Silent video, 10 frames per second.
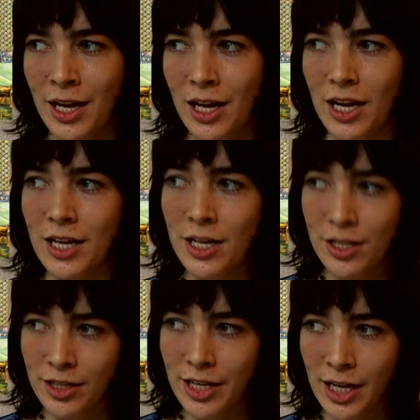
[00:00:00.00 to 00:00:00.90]

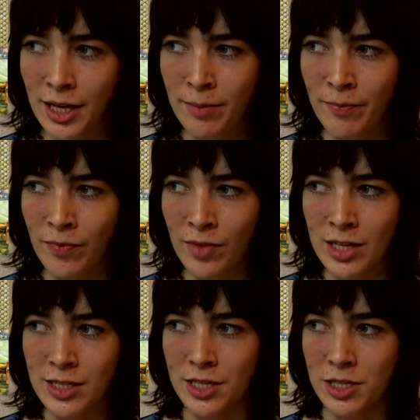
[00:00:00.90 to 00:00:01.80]
Another game
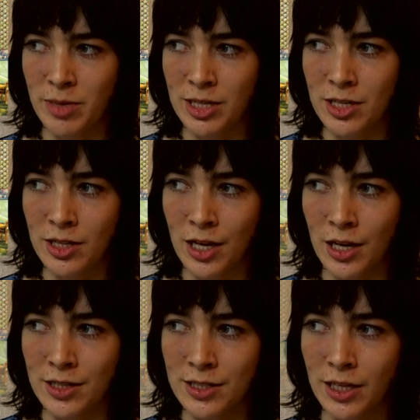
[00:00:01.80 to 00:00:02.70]
that touched base on
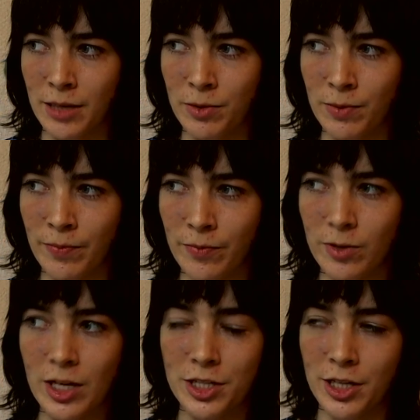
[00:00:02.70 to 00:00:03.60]
that is a
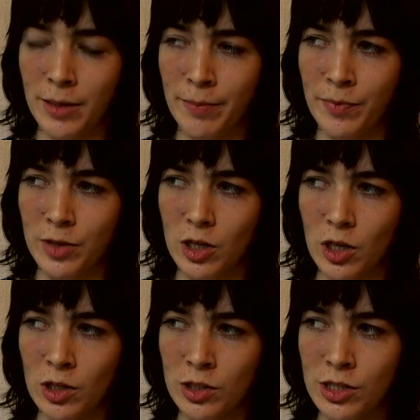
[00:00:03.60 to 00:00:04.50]
flash game
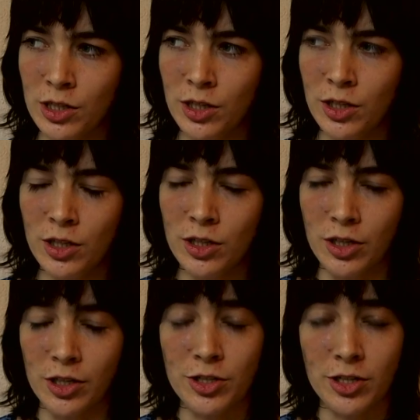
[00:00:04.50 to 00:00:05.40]
called
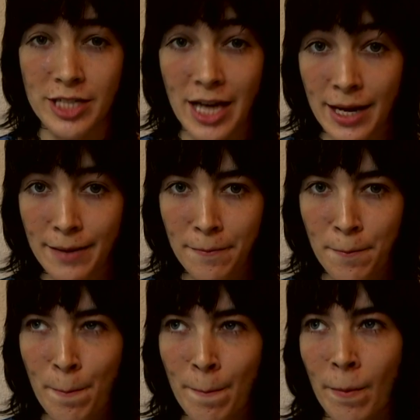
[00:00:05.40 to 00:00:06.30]
Cursor 10,
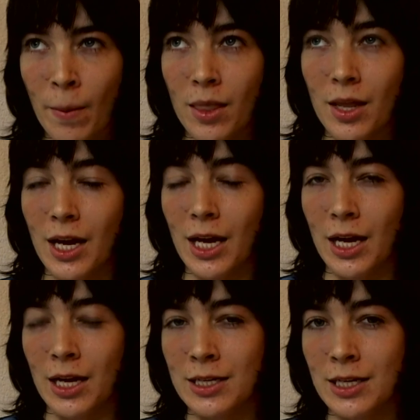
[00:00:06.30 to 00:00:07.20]

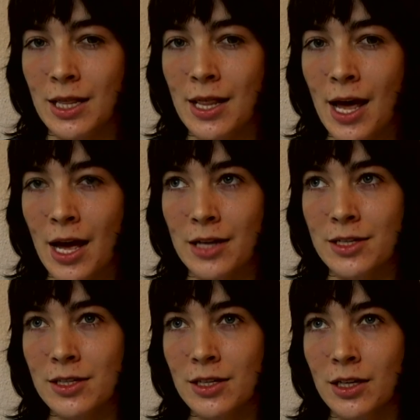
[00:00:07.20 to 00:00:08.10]
and in
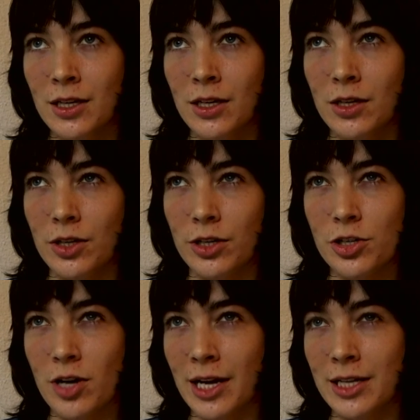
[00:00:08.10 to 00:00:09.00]
that you're
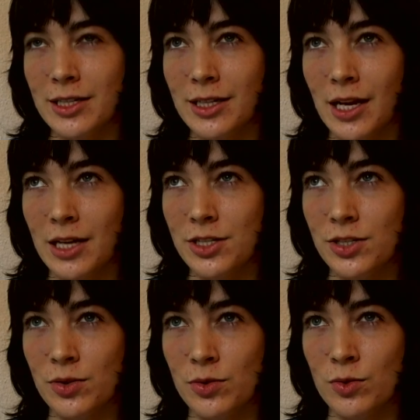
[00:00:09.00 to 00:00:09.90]
trying to get
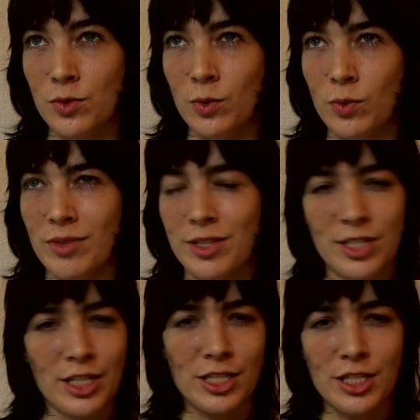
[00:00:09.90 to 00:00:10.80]
to the
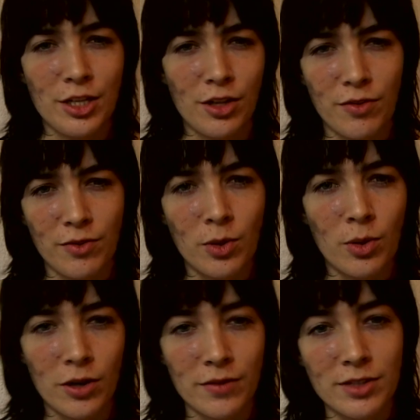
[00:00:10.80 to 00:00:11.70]
16th
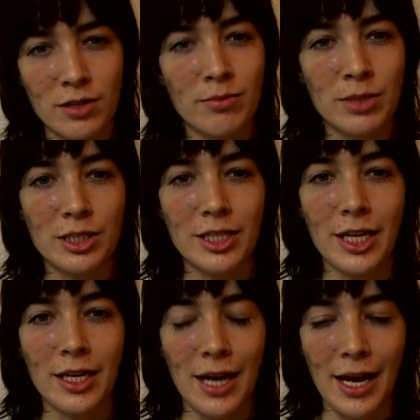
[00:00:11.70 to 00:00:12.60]
floor of some
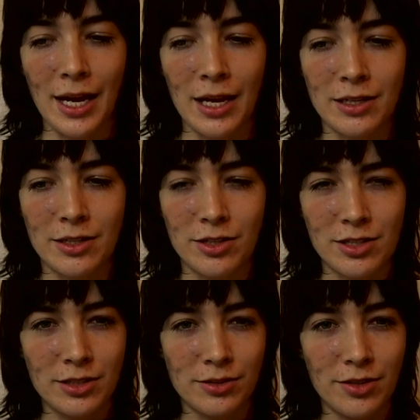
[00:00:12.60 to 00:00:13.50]
building, and there's
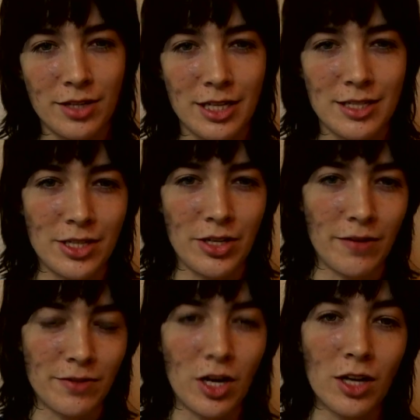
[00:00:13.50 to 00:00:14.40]
little things that you
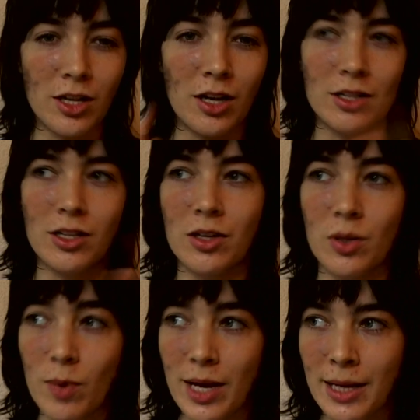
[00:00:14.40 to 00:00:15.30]
have to unlock along the
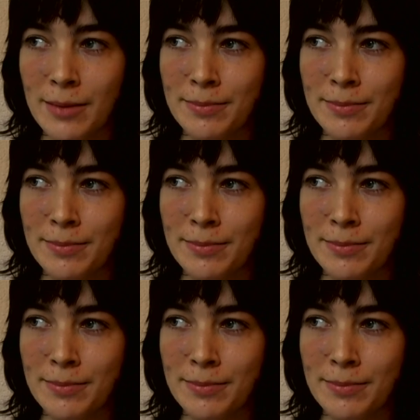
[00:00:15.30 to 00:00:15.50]
way,